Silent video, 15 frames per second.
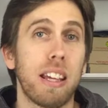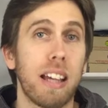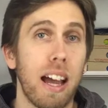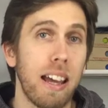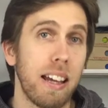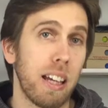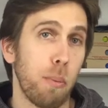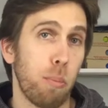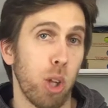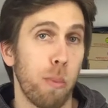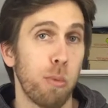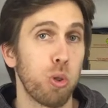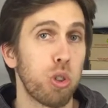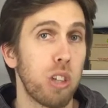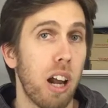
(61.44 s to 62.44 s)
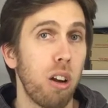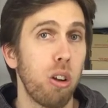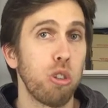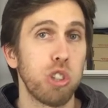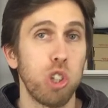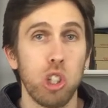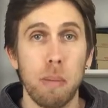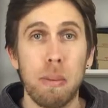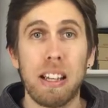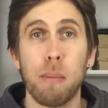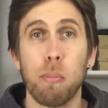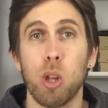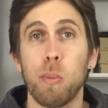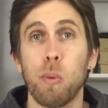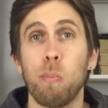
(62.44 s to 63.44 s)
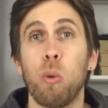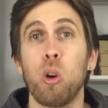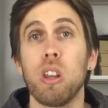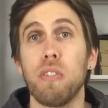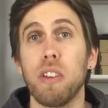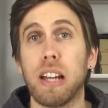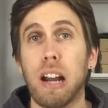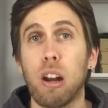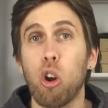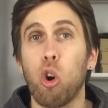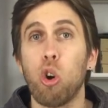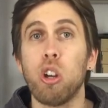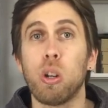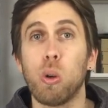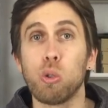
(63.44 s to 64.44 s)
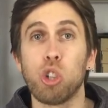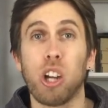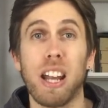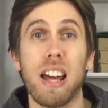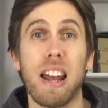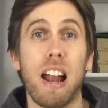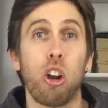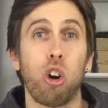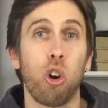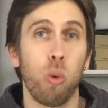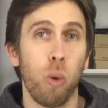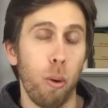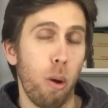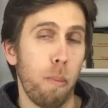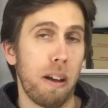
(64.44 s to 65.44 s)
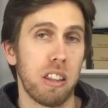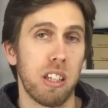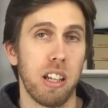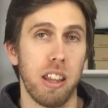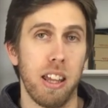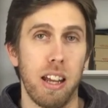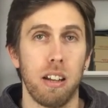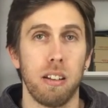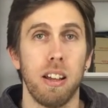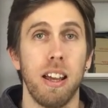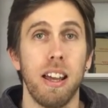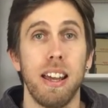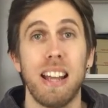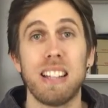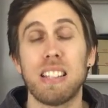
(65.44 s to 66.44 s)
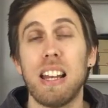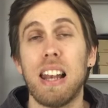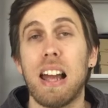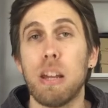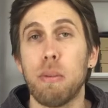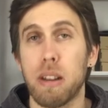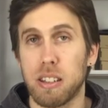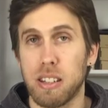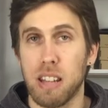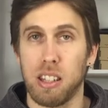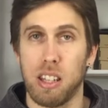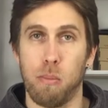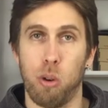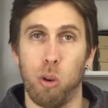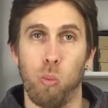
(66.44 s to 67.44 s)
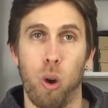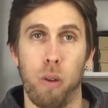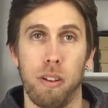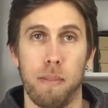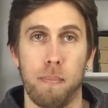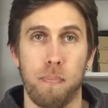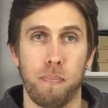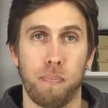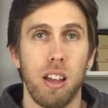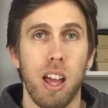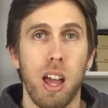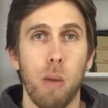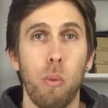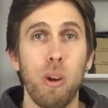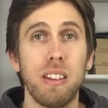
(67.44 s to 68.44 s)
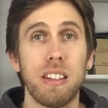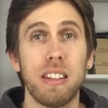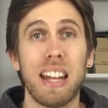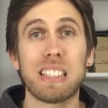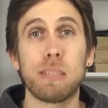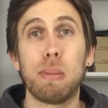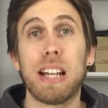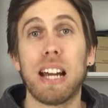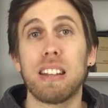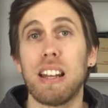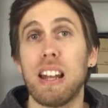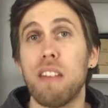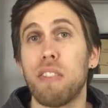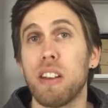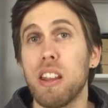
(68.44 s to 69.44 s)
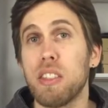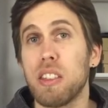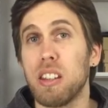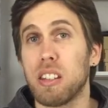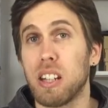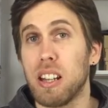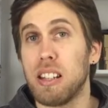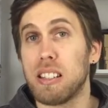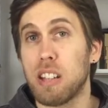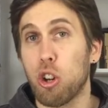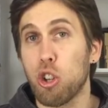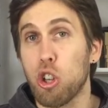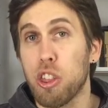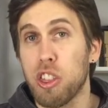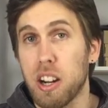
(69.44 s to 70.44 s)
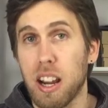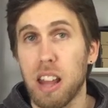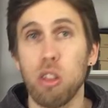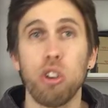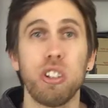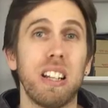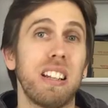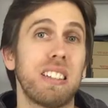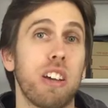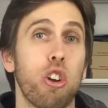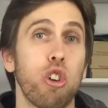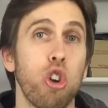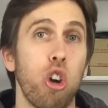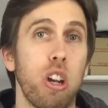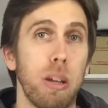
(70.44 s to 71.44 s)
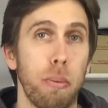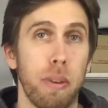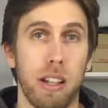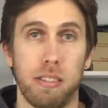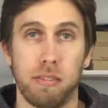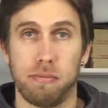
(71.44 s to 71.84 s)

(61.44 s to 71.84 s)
stop on the usage, but you can modify it or even create something new from it. That's the freedom it promotes. I'm gonna try to explain you the difference between closed and free development.